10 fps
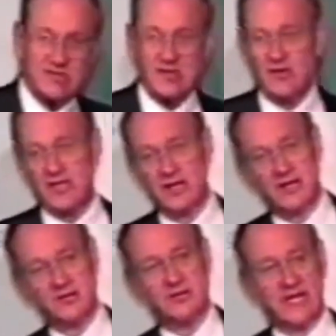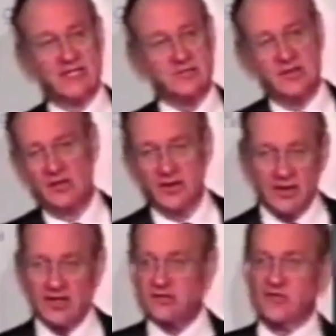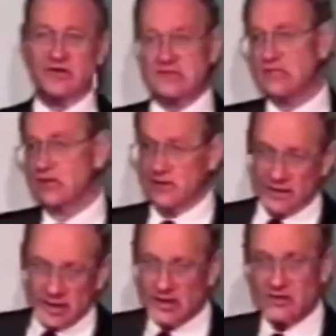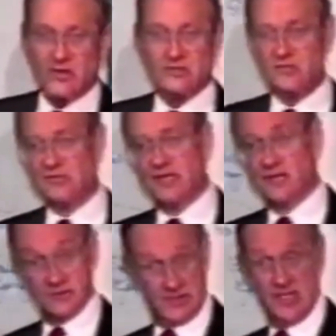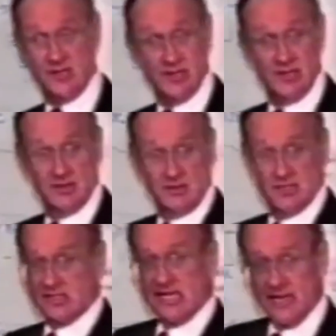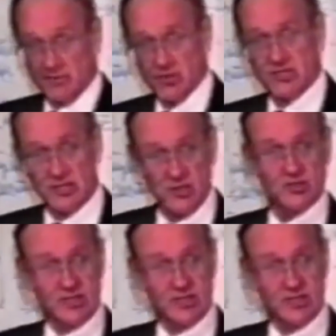He'd already gone through tax court. He'd already gone to federal district court. He'd already gone to courts of appeals. See? This guy kept losing.